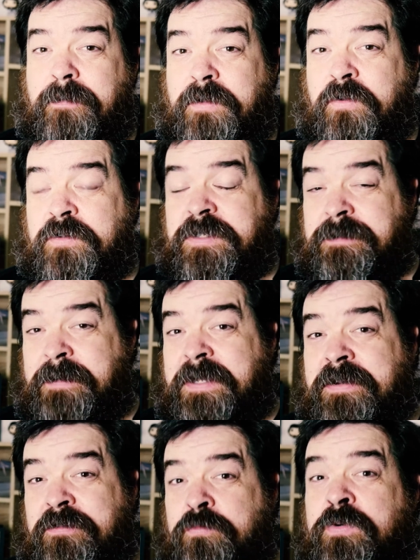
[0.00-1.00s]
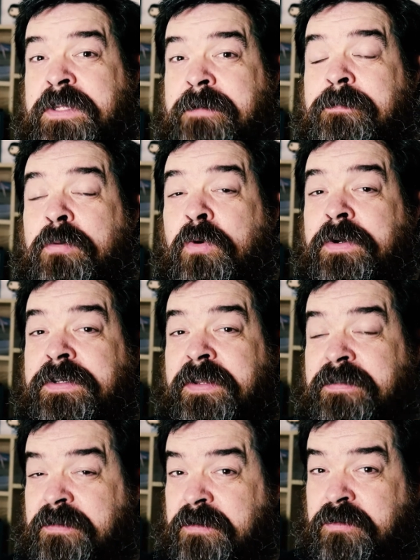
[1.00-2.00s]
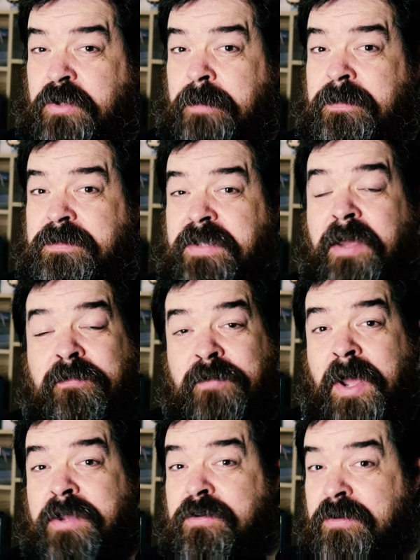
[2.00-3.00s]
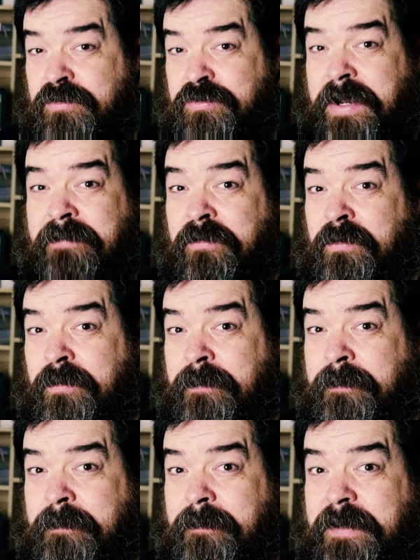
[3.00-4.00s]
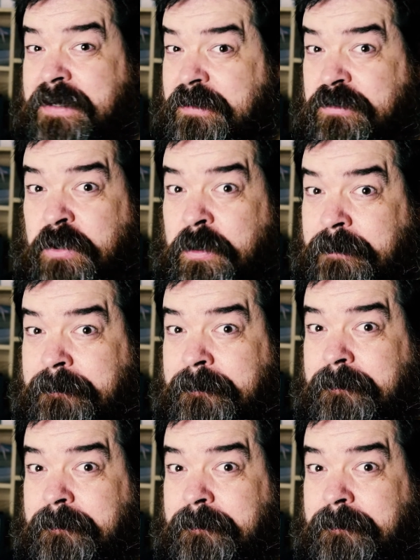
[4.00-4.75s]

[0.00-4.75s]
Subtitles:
because speed is really important as it determines how far you can travel in a turn.